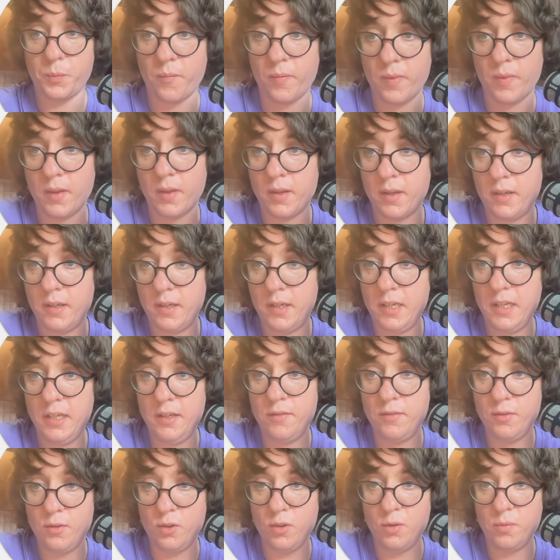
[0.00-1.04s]
Well,
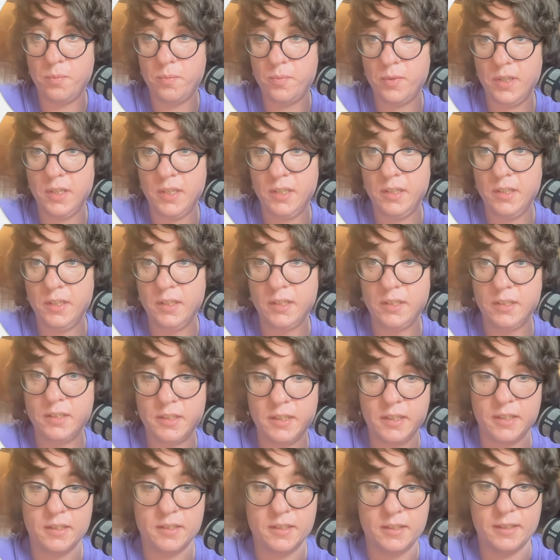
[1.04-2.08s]
it will return a
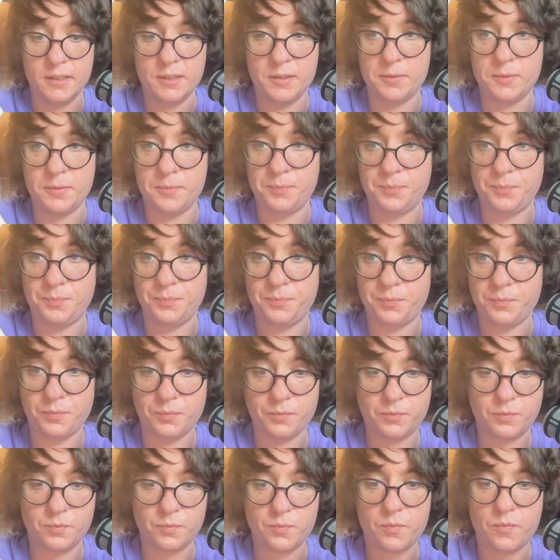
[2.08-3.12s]
component with the same
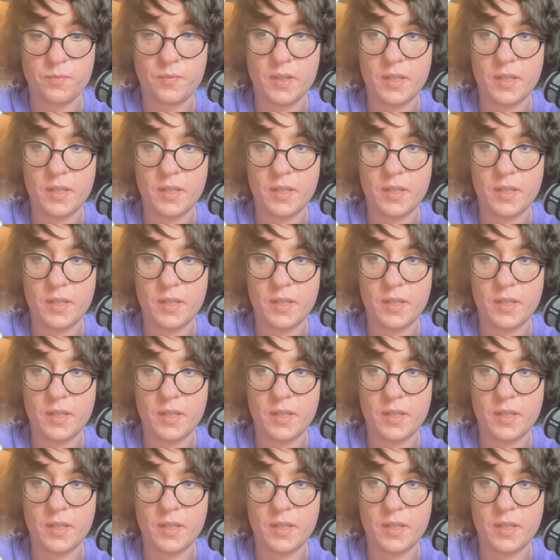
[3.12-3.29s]
name.